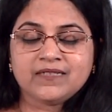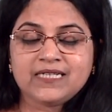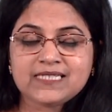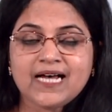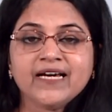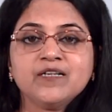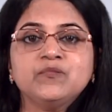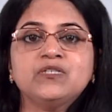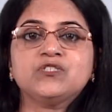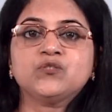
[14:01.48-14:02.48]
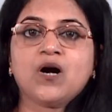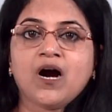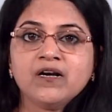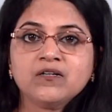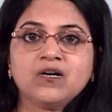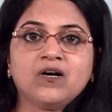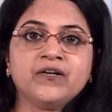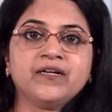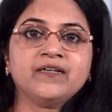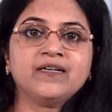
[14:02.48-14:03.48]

desirable to our God,